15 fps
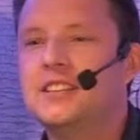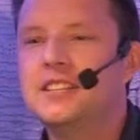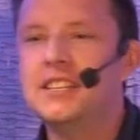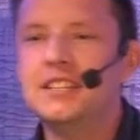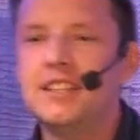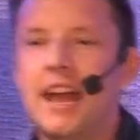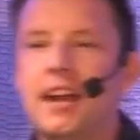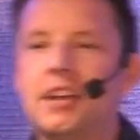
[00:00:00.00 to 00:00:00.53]
This
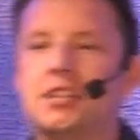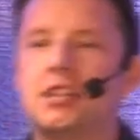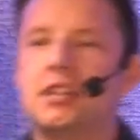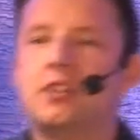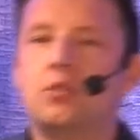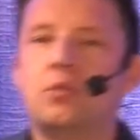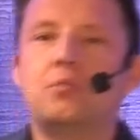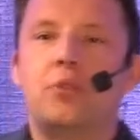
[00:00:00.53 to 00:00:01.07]
is
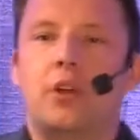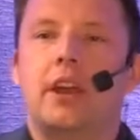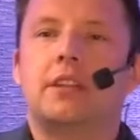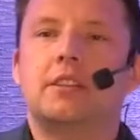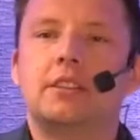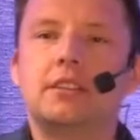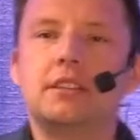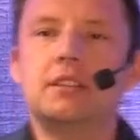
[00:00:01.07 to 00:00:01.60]
actually your
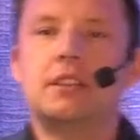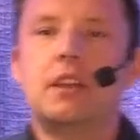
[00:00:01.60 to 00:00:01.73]
brand. This